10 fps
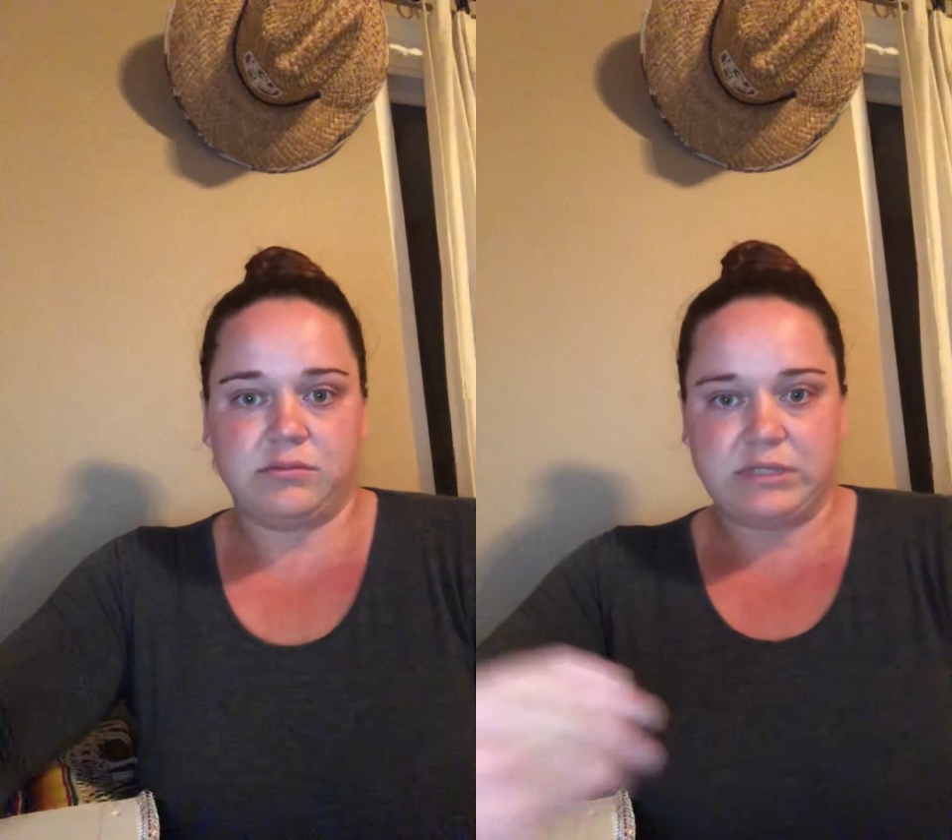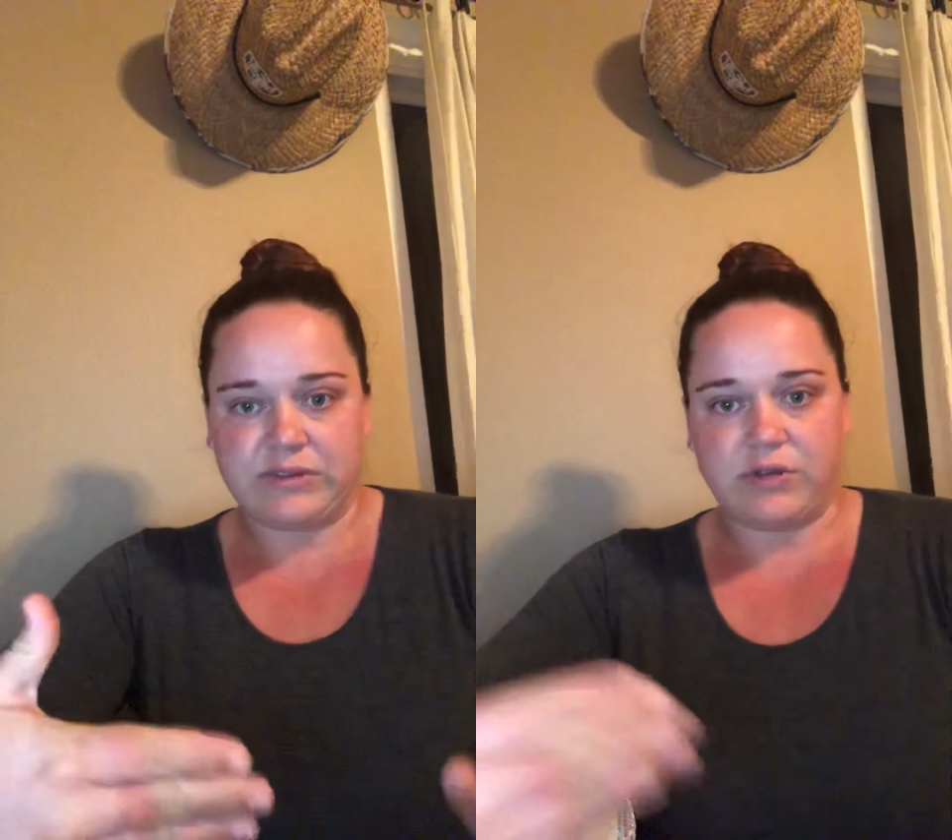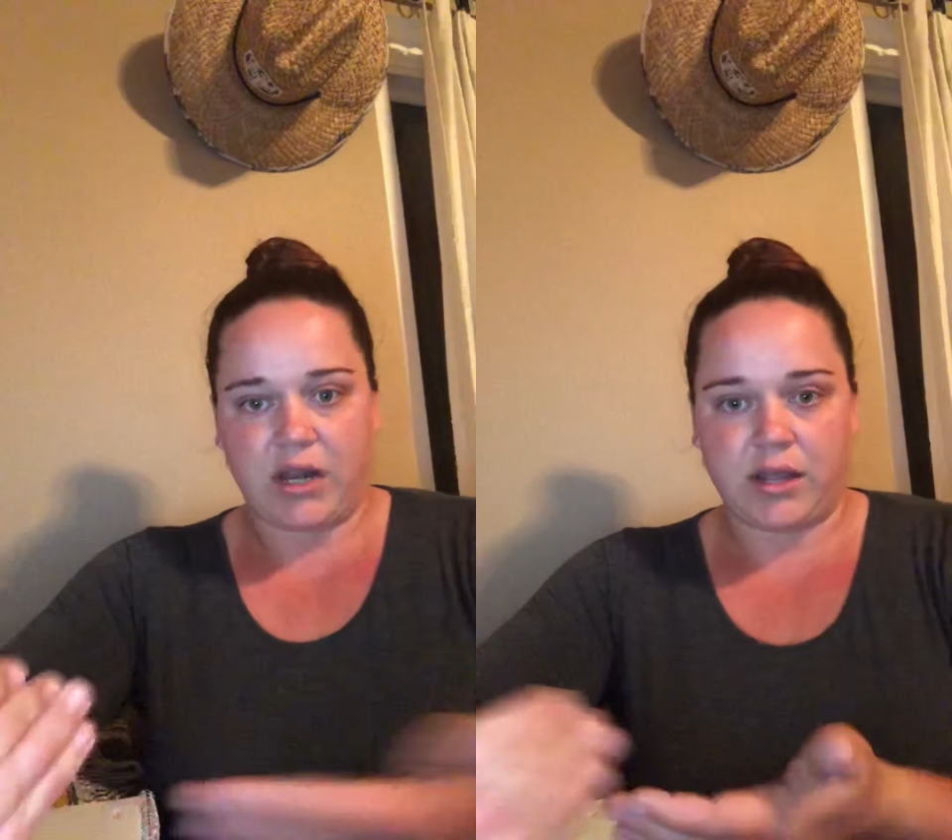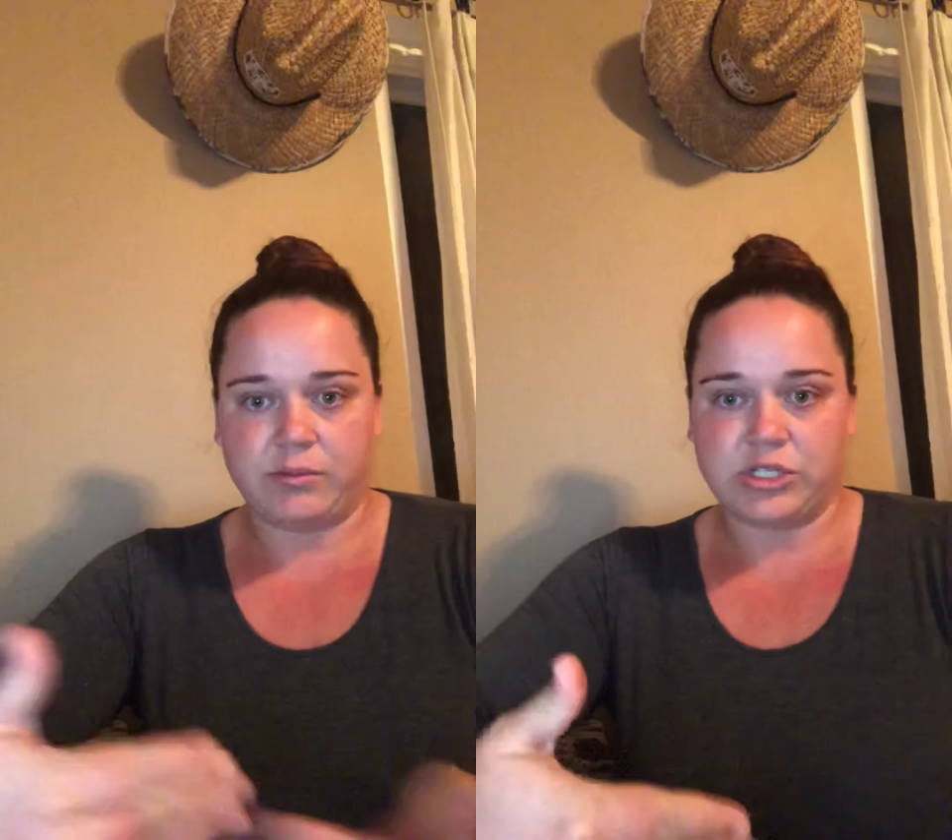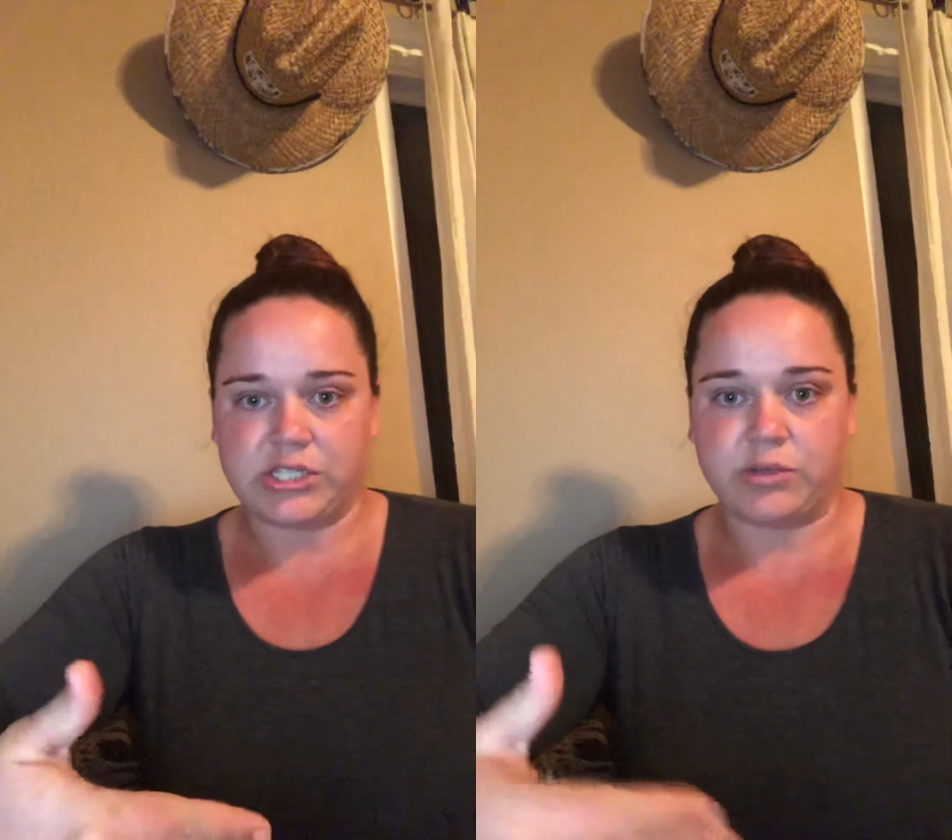different
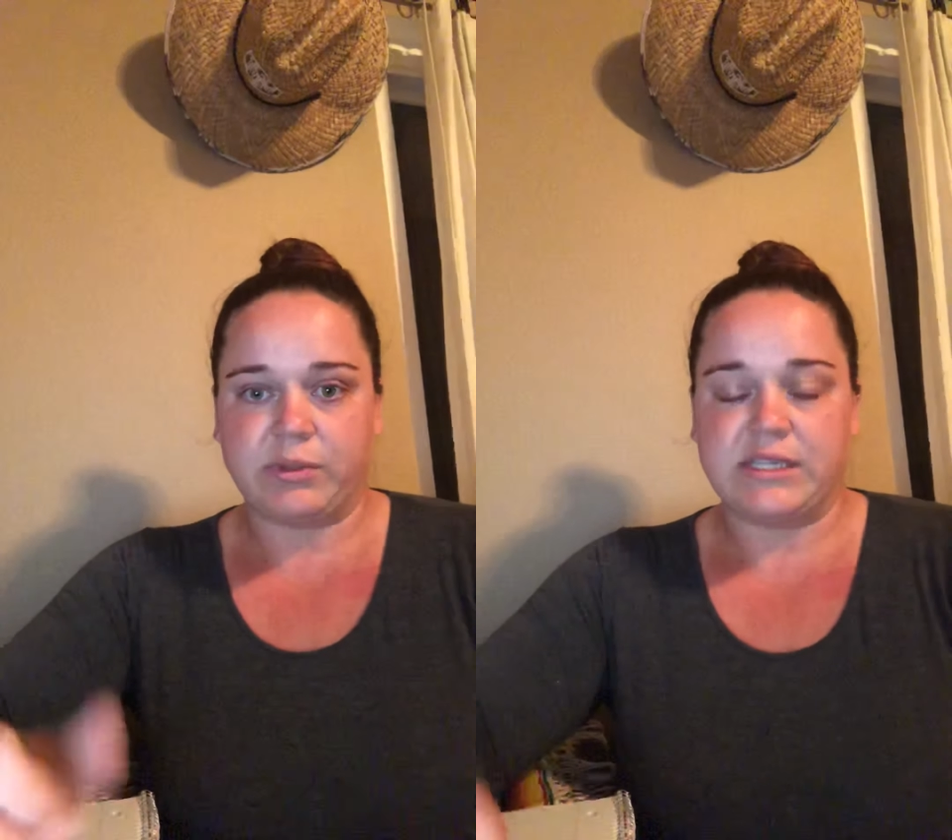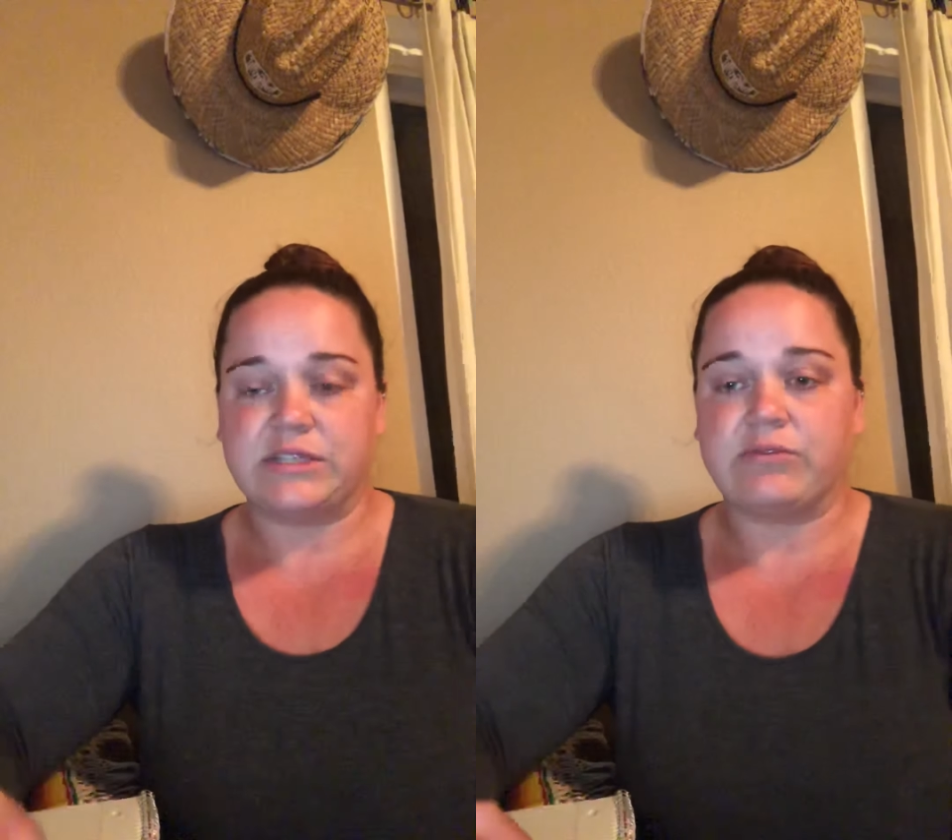objects are placed in